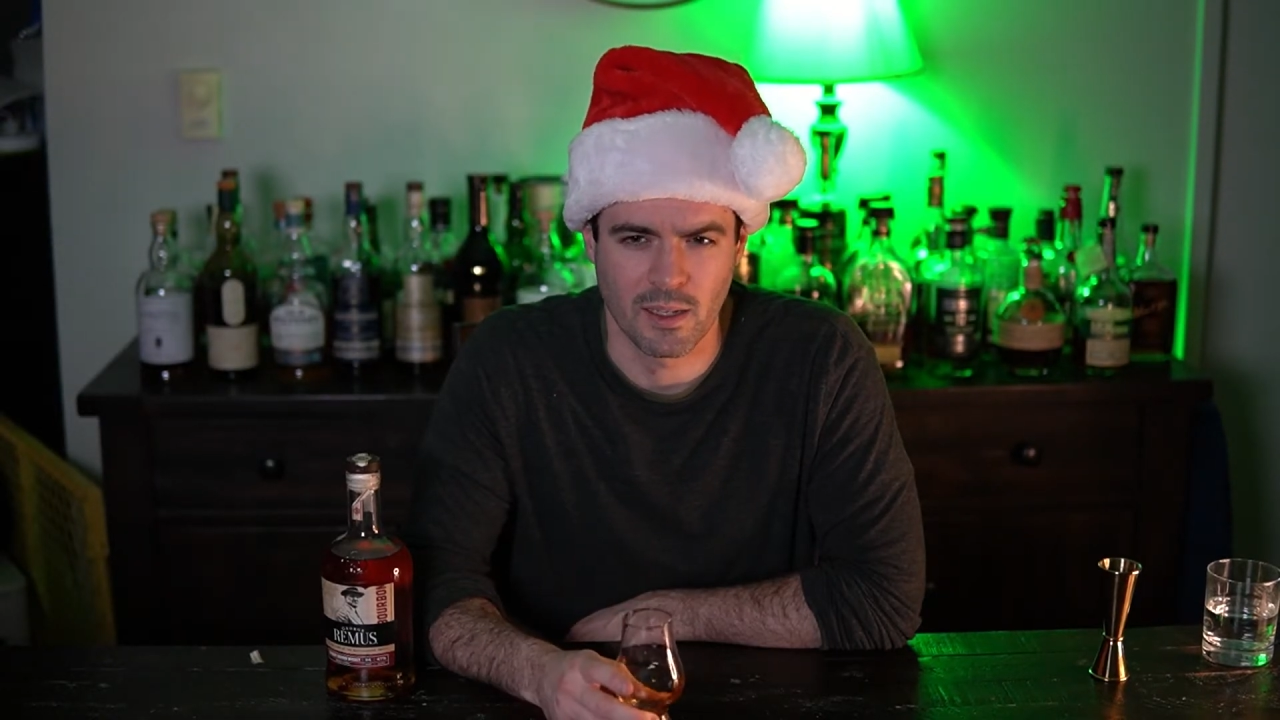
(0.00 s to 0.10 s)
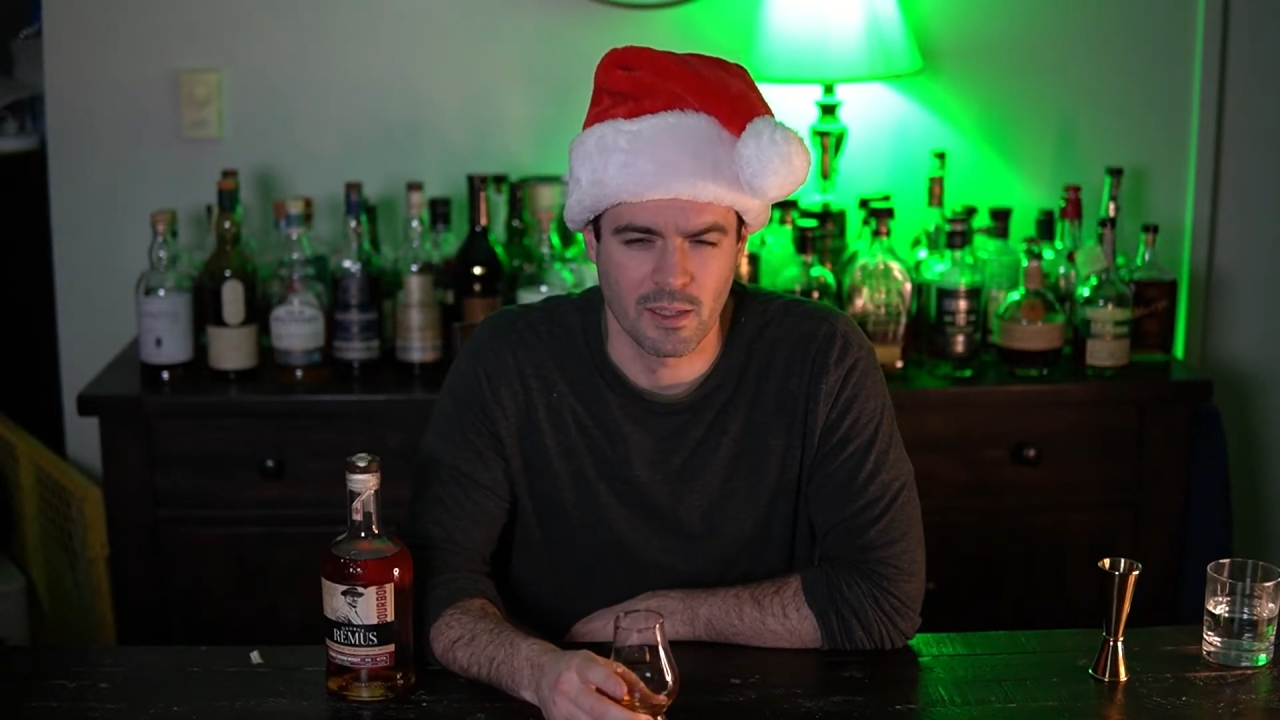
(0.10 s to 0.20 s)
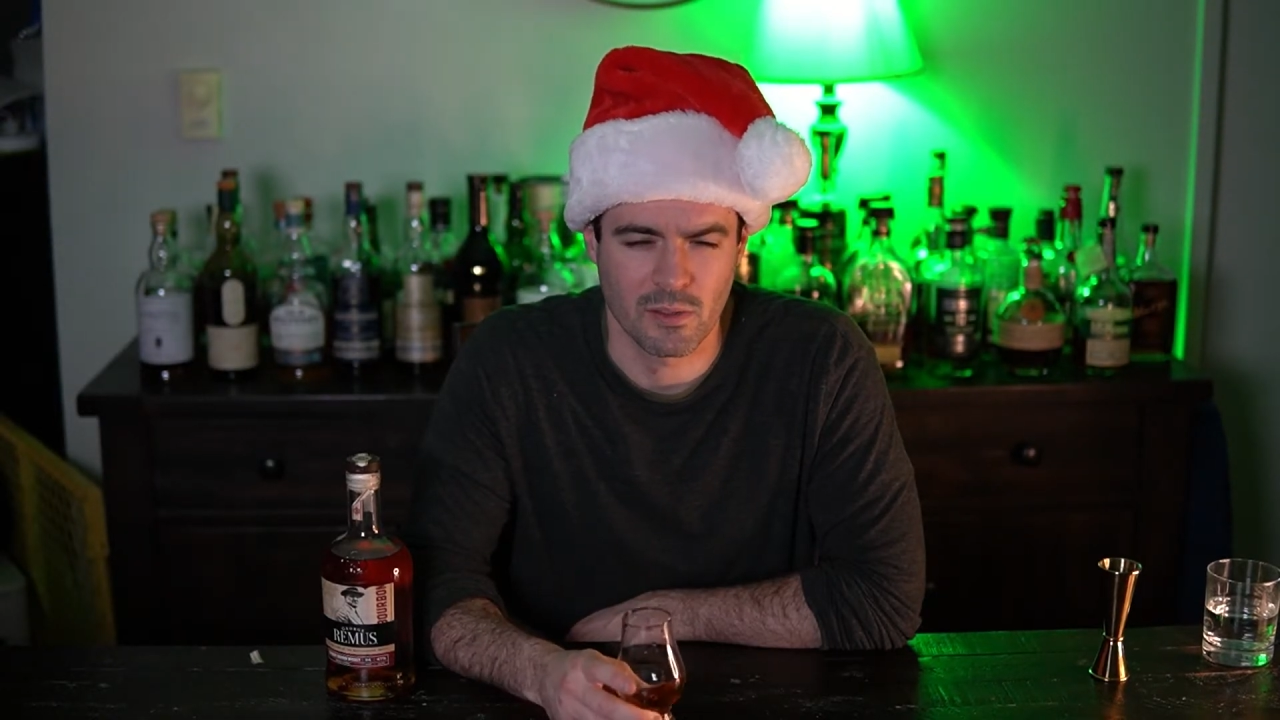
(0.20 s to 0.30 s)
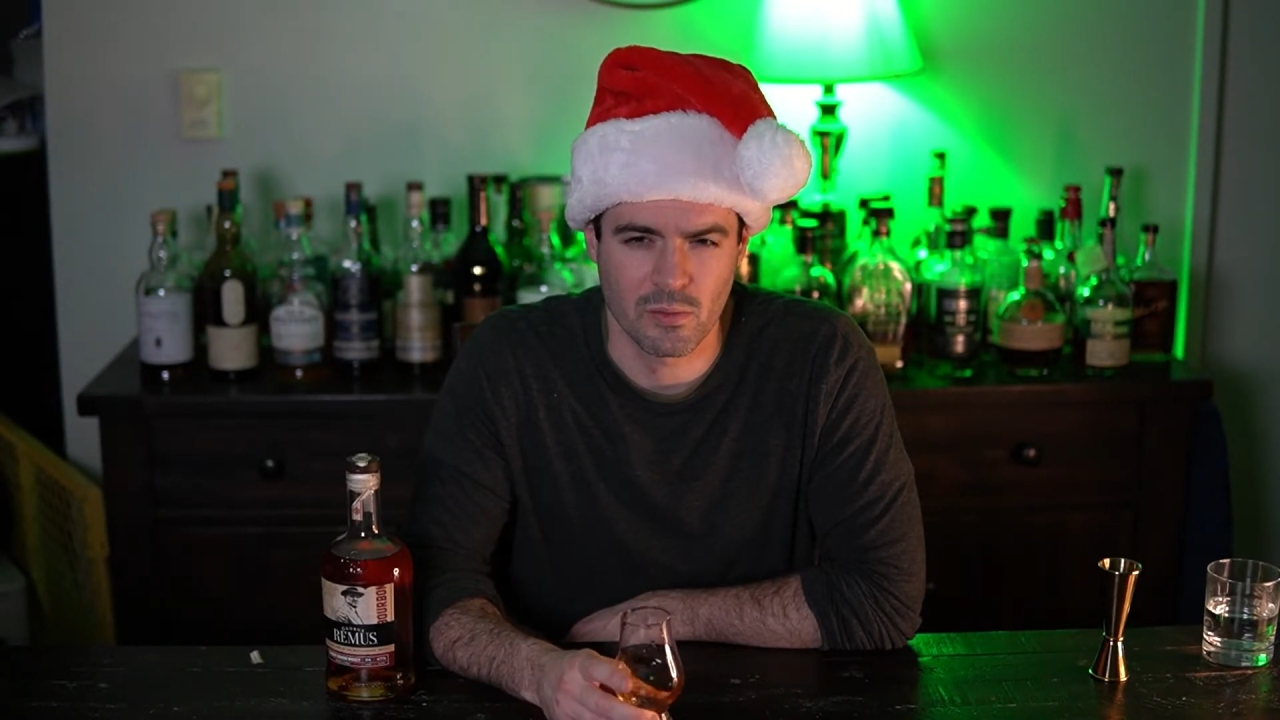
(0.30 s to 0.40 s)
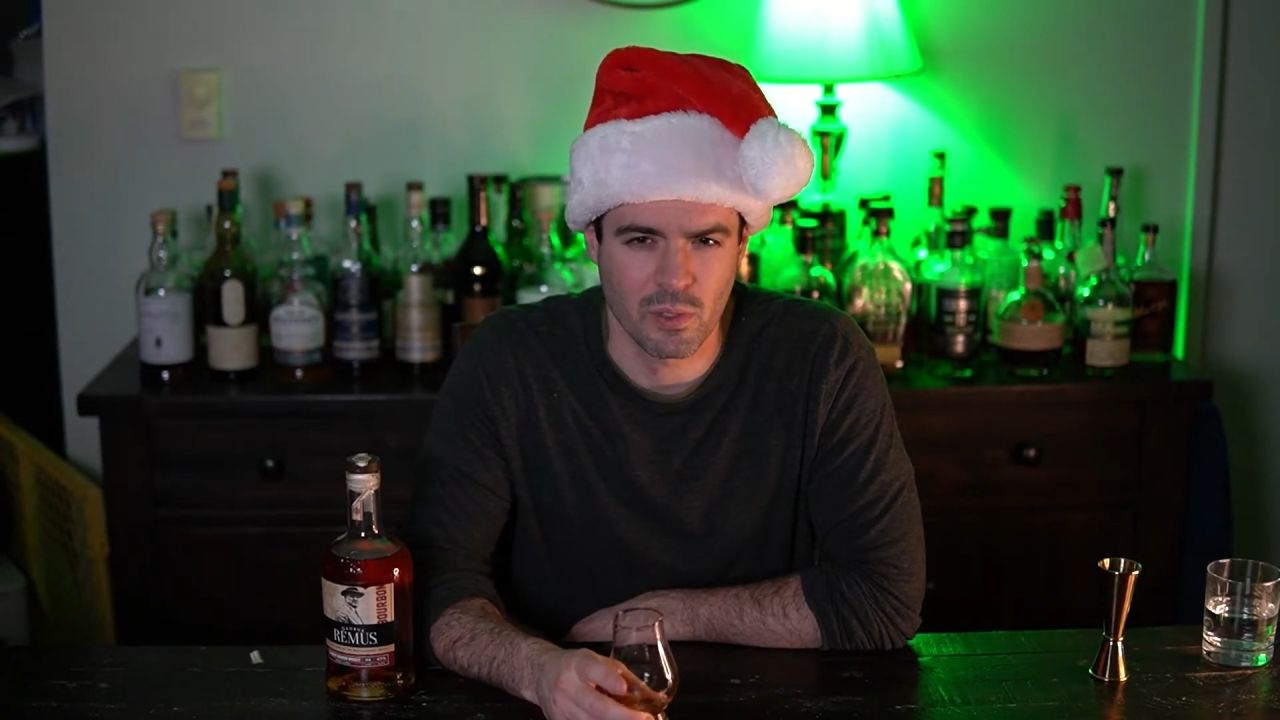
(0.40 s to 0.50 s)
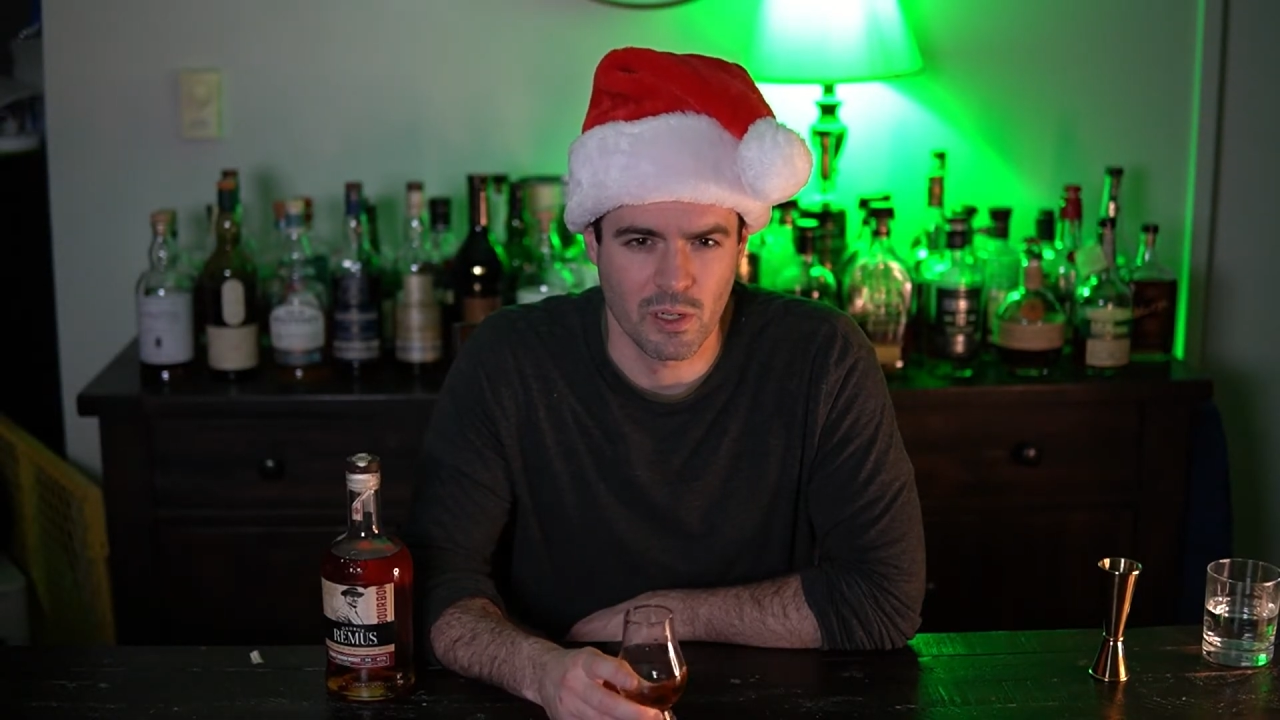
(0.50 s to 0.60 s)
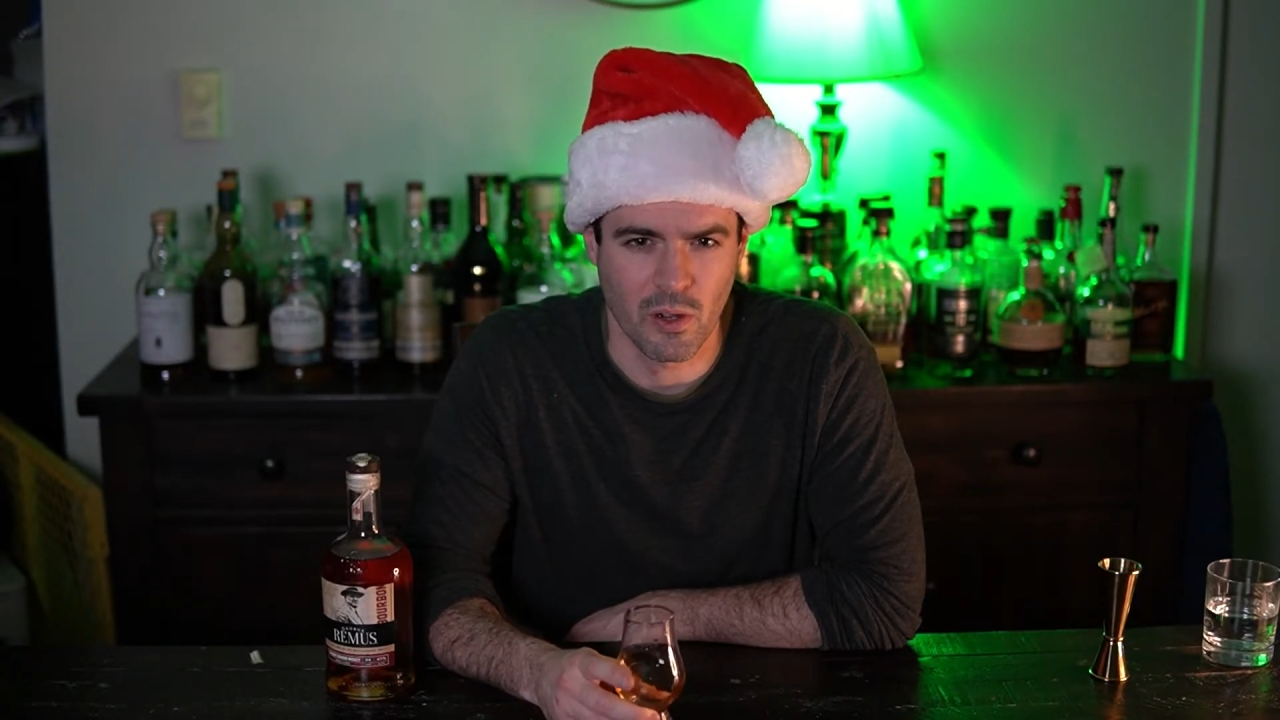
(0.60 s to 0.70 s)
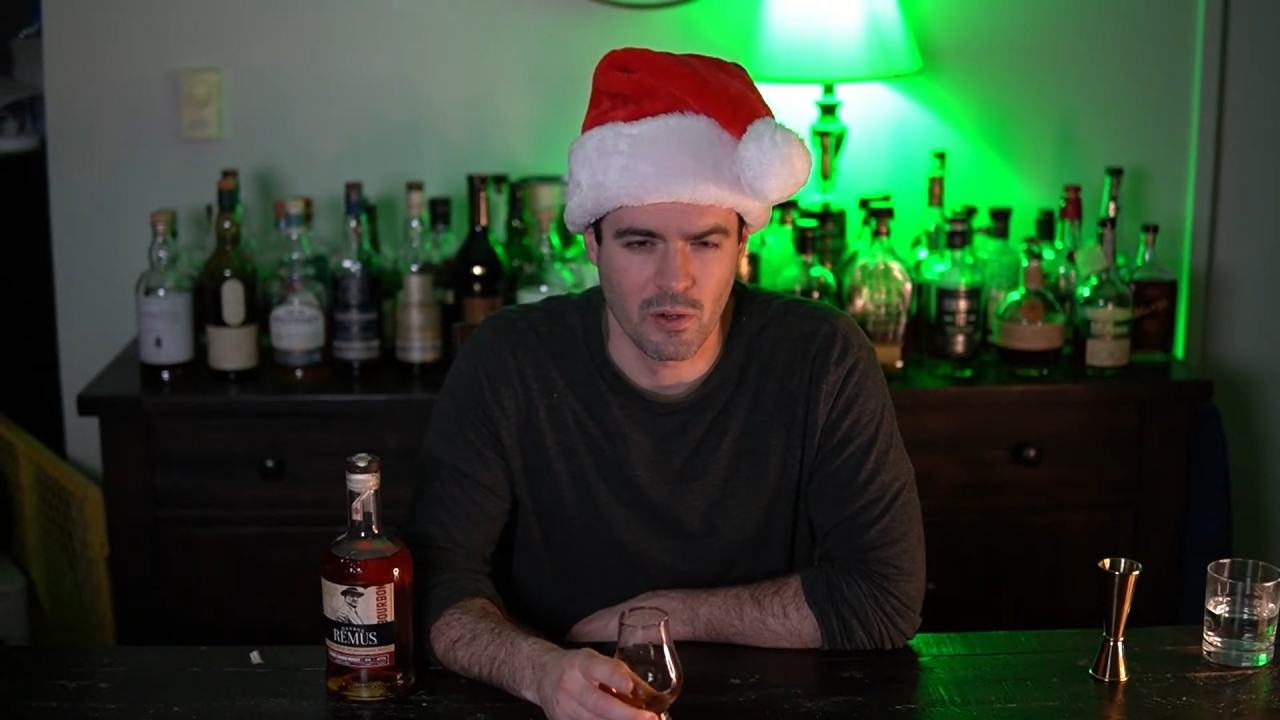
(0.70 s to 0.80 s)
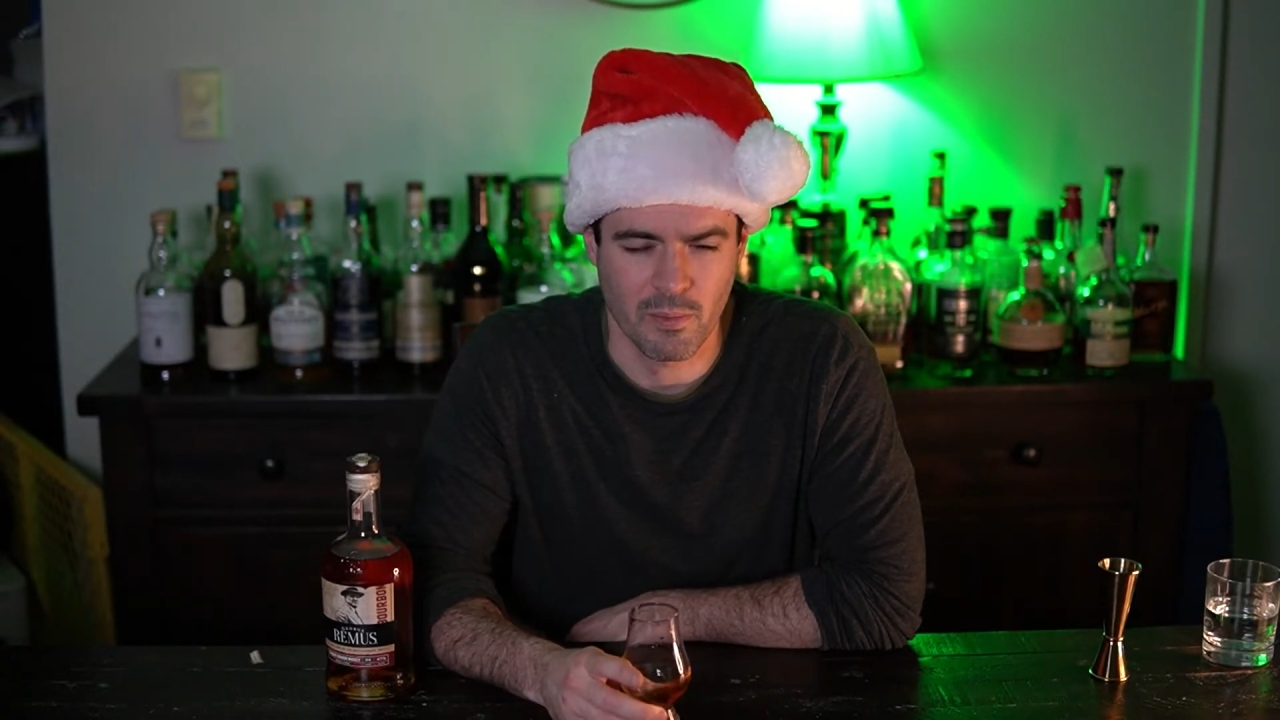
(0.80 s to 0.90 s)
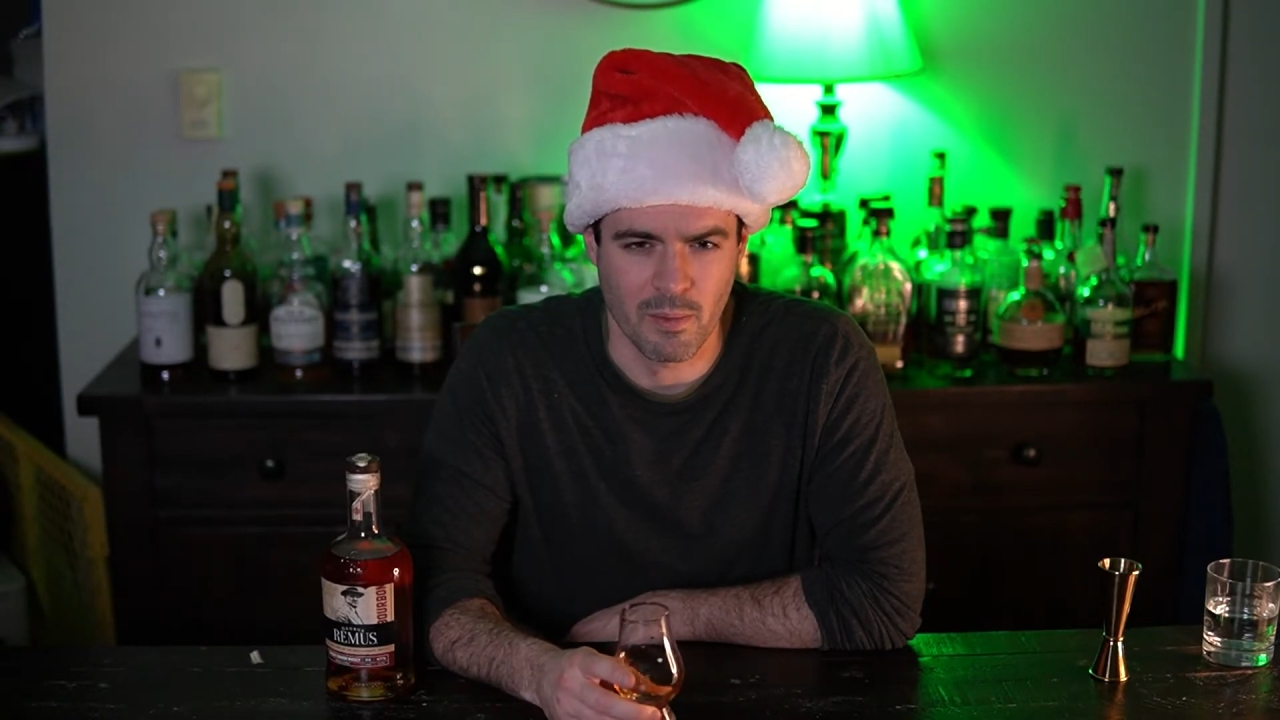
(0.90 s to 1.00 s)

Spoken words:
like sweet oak,